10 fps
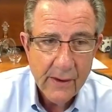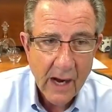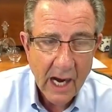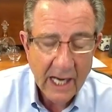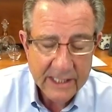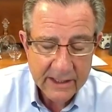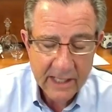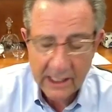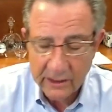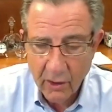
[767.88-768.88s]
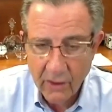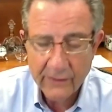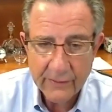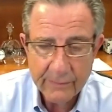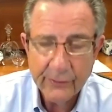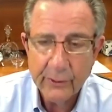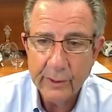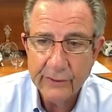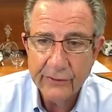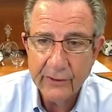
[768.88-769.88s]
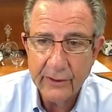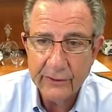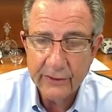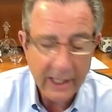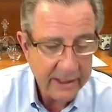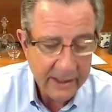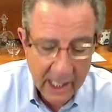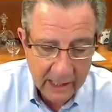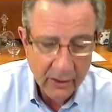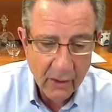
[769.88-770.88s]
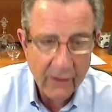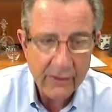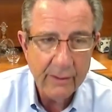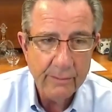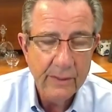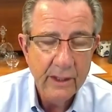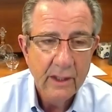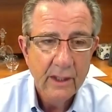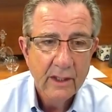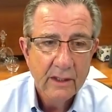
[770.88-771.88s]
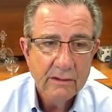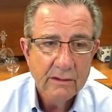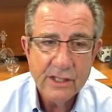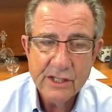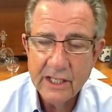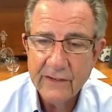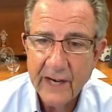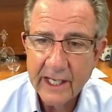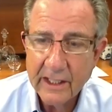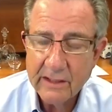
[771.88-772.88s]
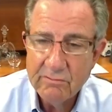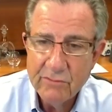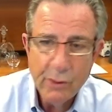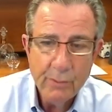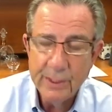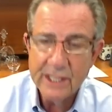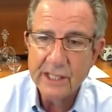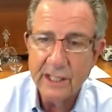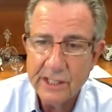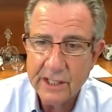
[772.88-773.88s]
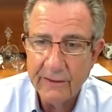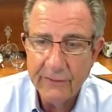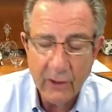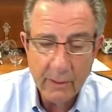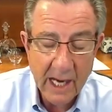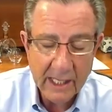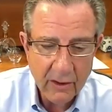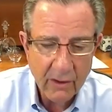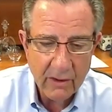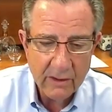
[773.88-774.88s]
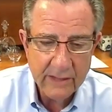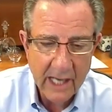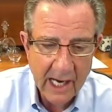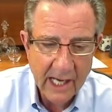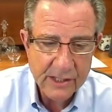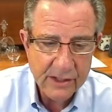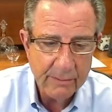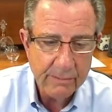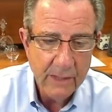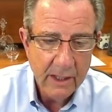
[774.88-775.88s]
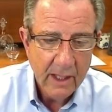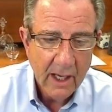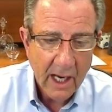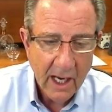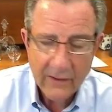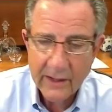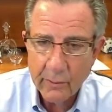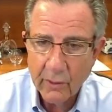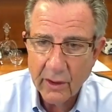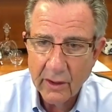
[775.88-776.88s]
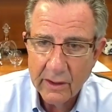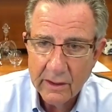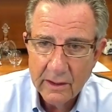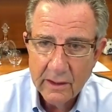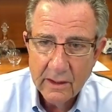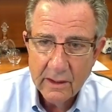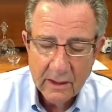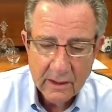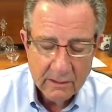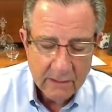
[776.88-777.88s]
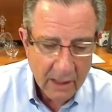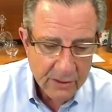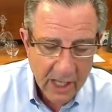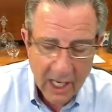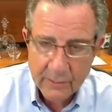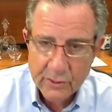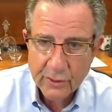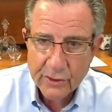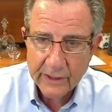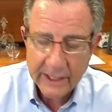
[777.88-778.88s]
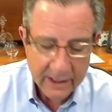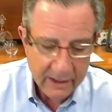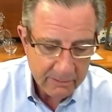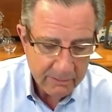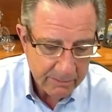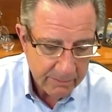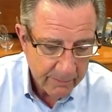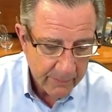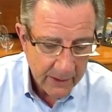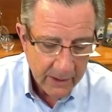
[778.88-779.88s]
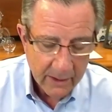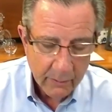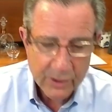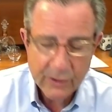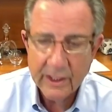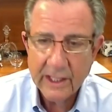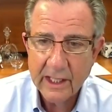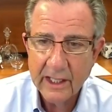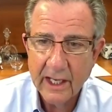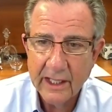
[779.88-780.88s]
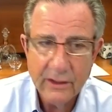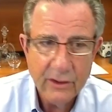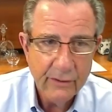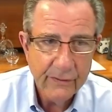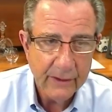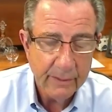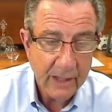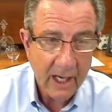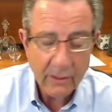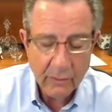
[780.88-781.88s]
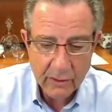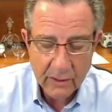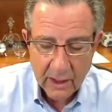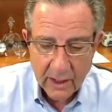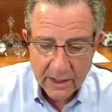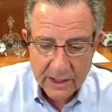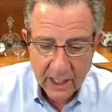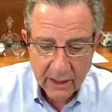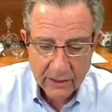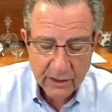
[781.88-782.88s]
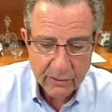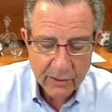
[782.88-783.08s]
I did not call them for referrals. I did not call them to see if I could do business stuff for them. I called to ask them how they were, how times were treating them. Was there anything I could do for them? Now, I will tell you